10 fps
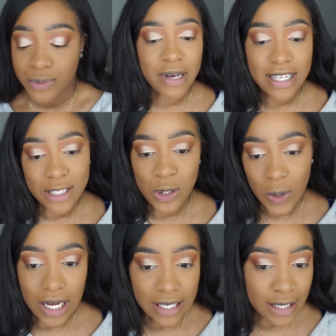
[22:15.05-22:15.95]
I'm gonna do
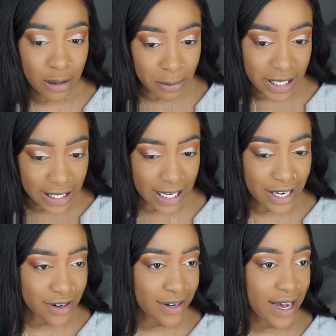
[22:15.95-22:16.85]
a little mini
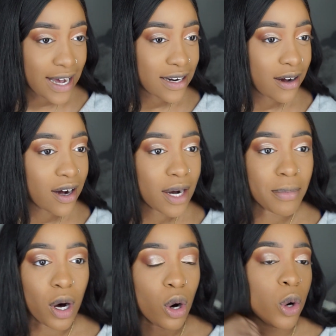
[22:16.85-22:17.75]
liner, not
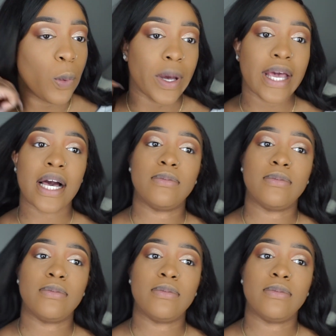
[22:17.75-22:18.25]
a whole wing.